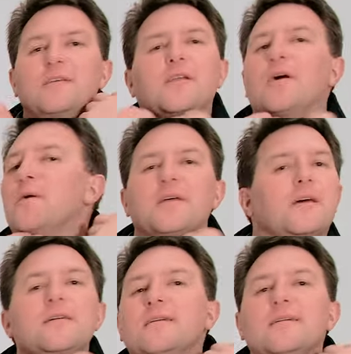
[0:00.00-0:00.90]
know, all
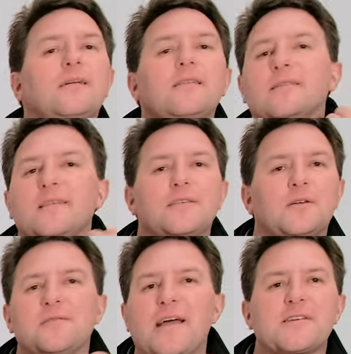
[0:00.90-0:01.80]
the, this
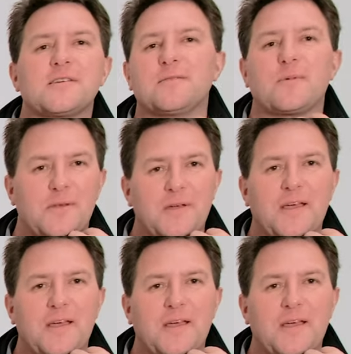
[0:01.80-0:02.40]
sort of action with your